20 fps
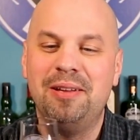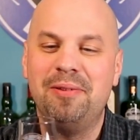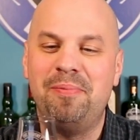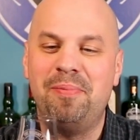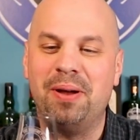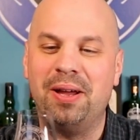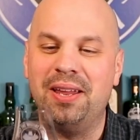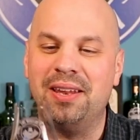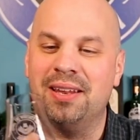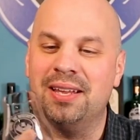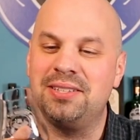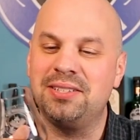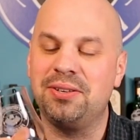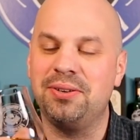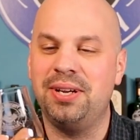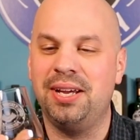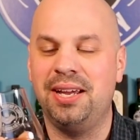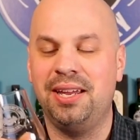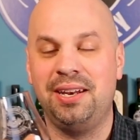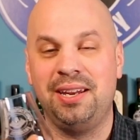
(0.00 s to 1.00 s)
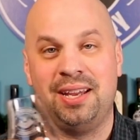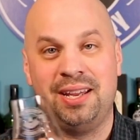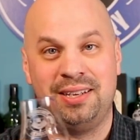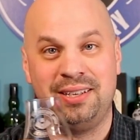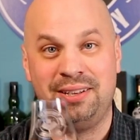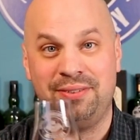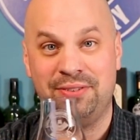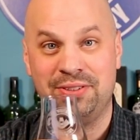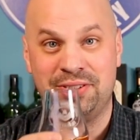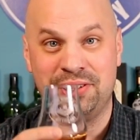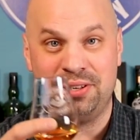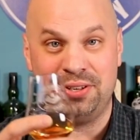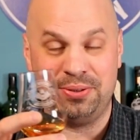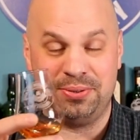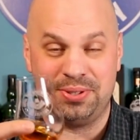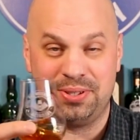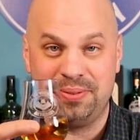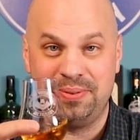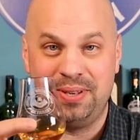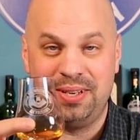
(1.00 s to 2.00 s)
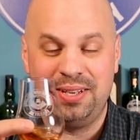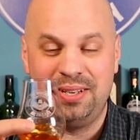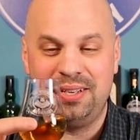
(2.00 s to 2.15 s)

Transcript: But let's go ahead and give this a nose.